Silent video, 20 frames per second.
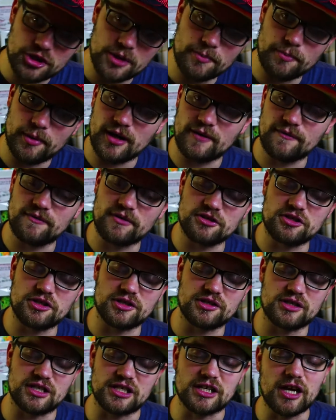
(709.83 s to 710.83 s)
jump on for
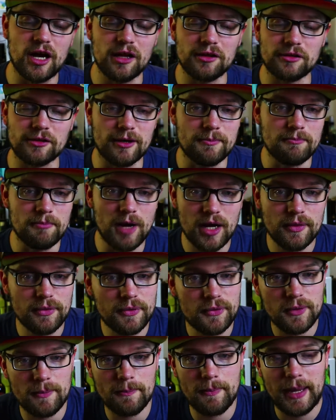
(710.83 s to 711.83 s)
just $1 a
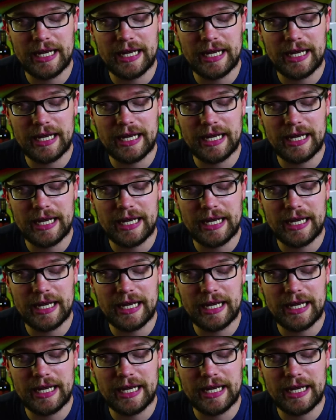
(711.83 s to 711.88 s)
month,